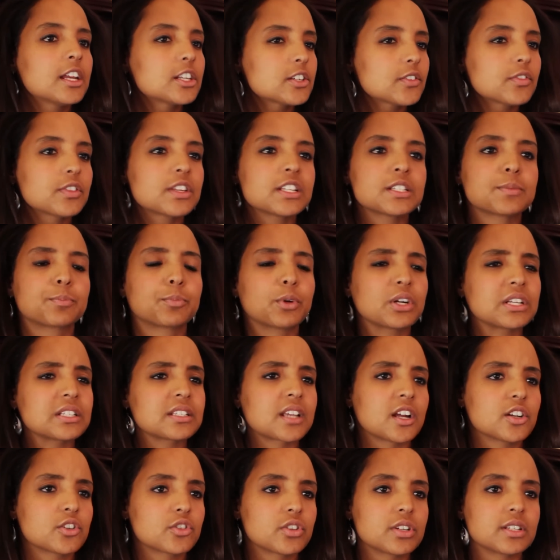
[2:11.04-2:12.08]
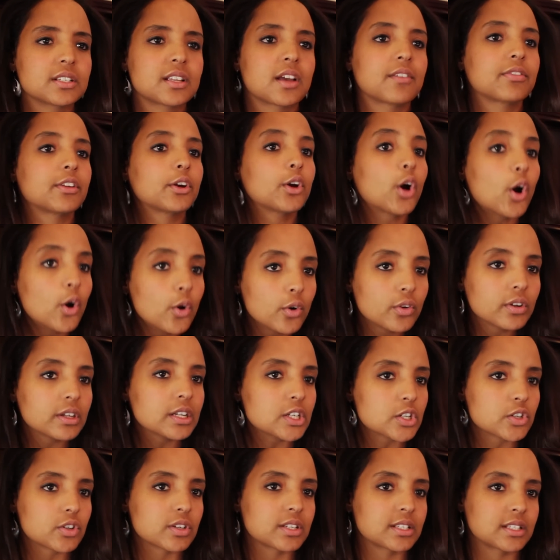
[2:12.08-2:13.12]
Each of these BRICS countries have their own
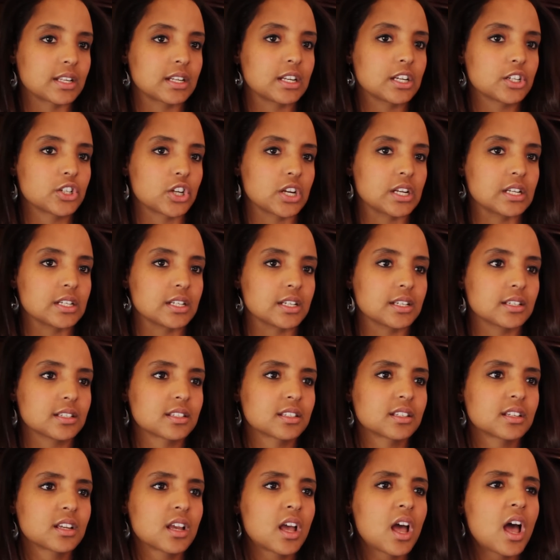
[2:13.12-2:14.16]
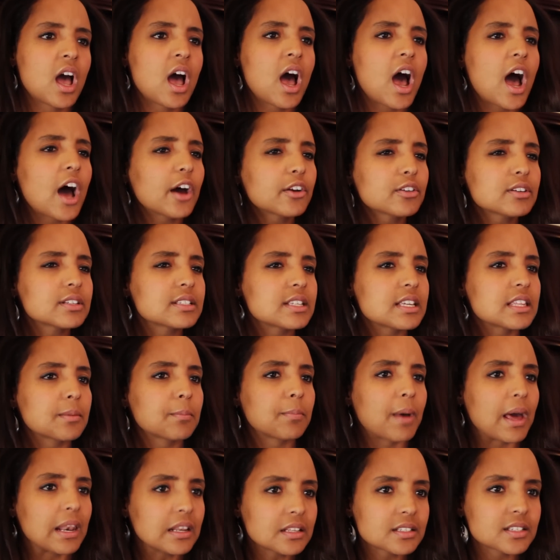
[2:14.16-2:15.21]
interests and agendas. How do you see
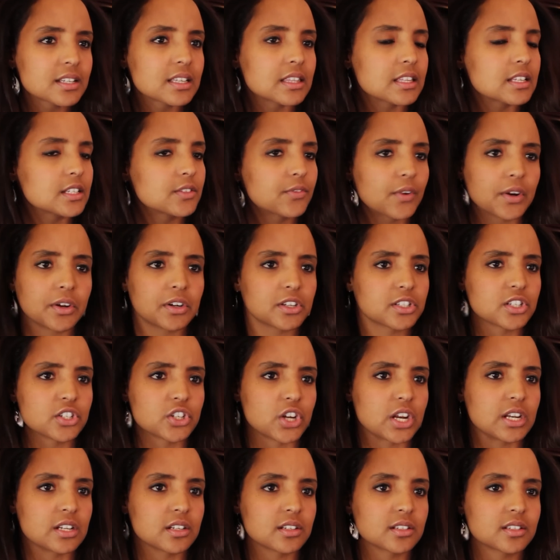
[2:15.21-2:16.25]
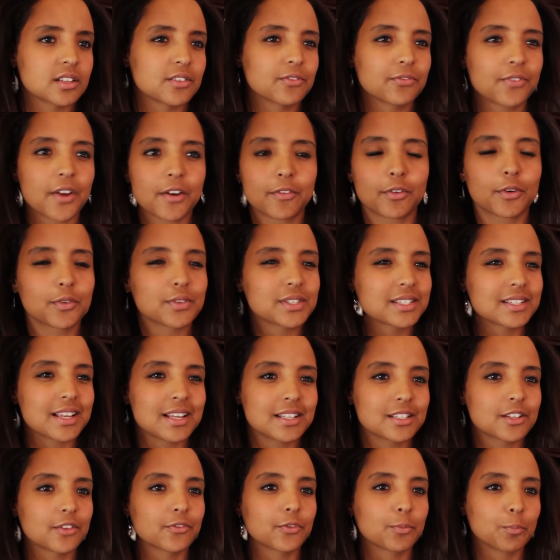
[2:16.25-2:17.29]
them balancing these various agendas in favor of a
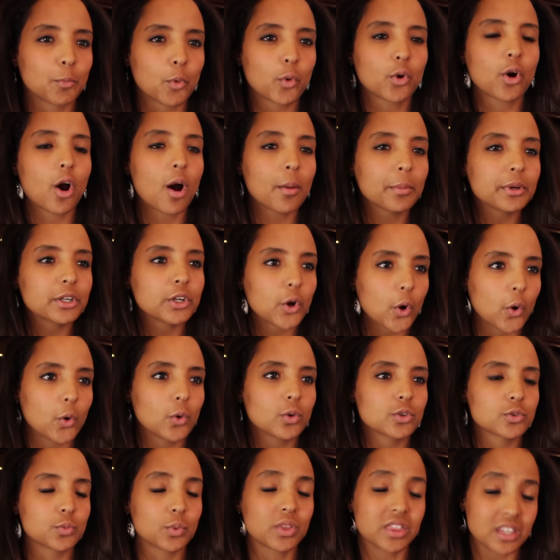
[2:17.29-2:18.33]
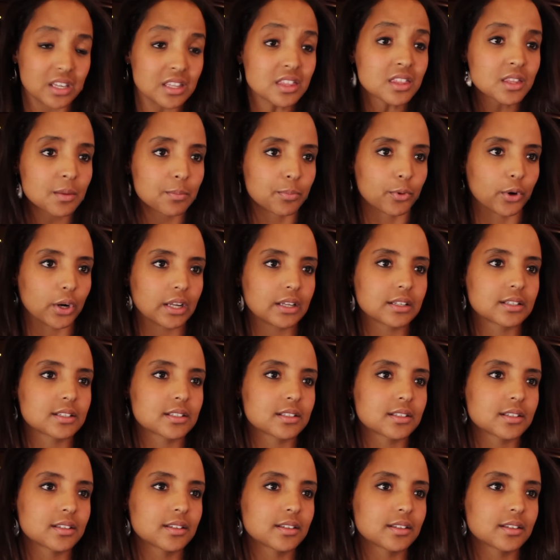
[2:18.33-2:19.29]
set of more common goals within the BRICS?